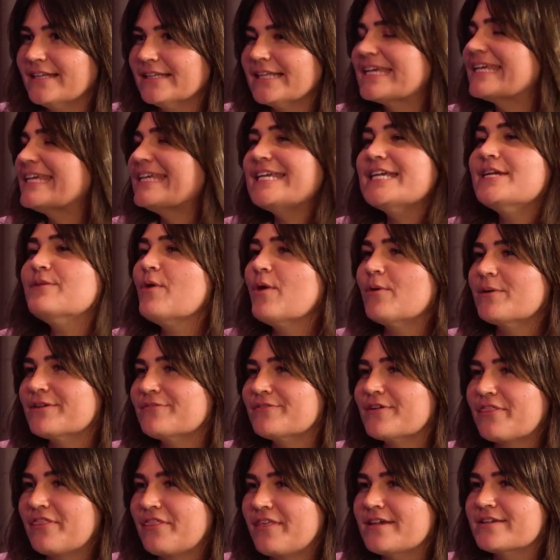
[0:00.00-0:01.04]
won't
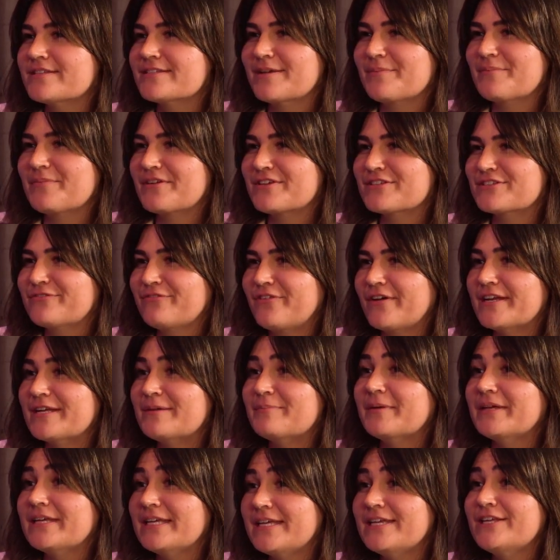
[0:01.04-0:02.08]
even think something's
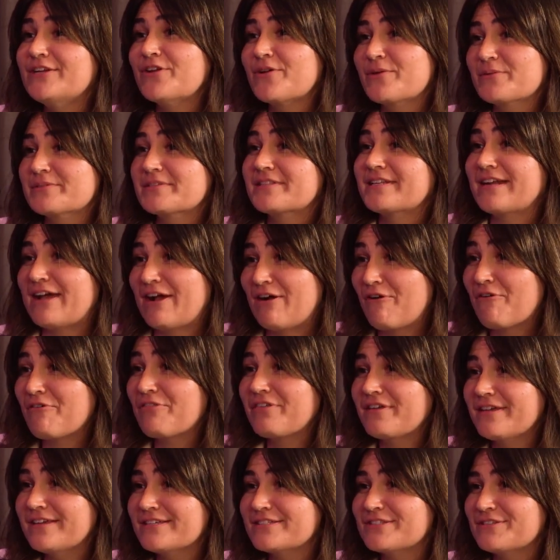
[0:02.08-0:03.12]
funny, but he knows that I'll
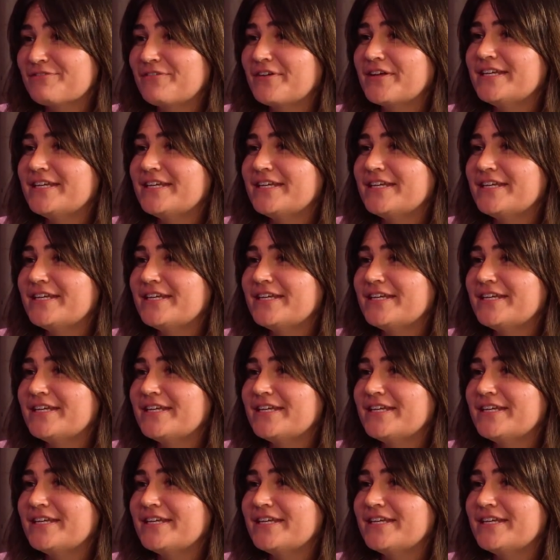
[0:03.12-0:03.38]
think it's